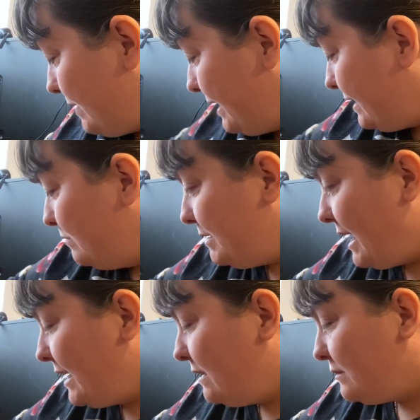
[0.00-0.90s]
And it could be
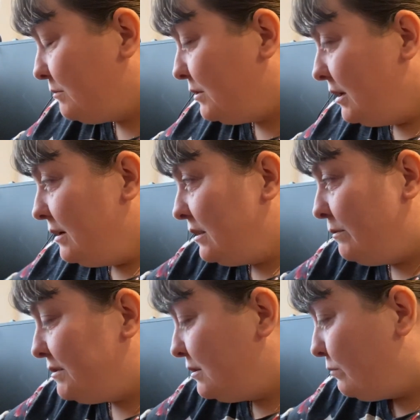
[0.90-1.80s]
any of them. There
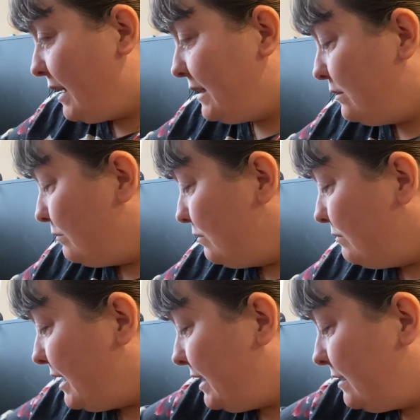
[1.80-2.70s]
isn't a right and a wrong
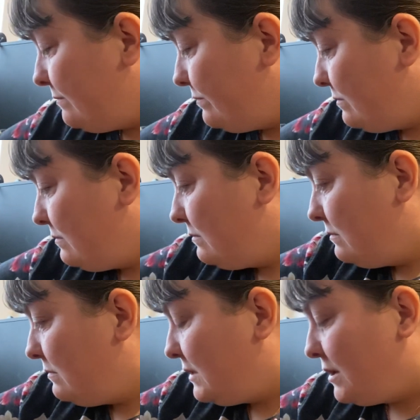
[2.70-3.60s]
way.
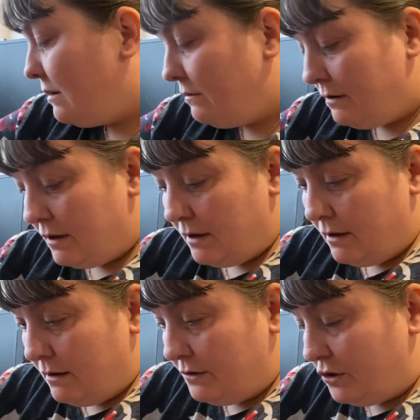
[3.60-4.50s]
So,
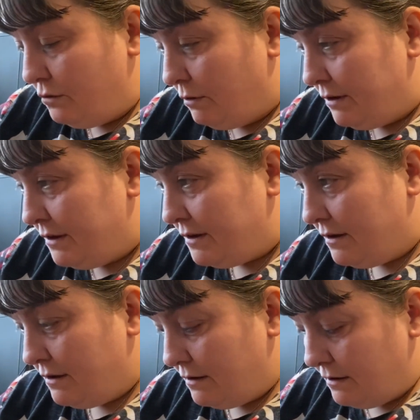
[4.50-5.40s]
2 1s.
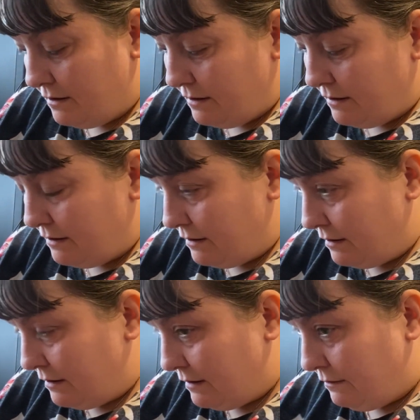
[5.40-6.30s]

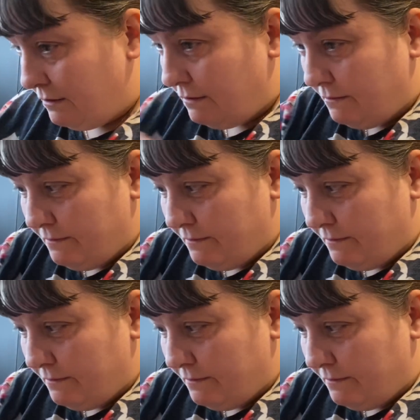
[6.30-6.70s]
Ooh.